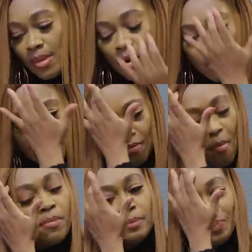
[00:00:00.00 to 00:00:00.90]
Okay,
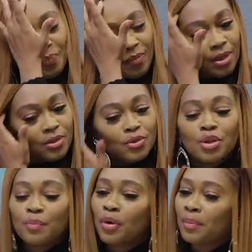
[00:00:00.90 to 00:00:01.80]
so
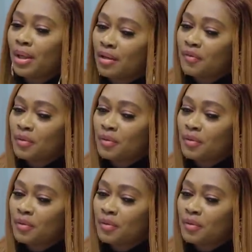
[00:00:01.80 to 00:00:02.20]
you brought me here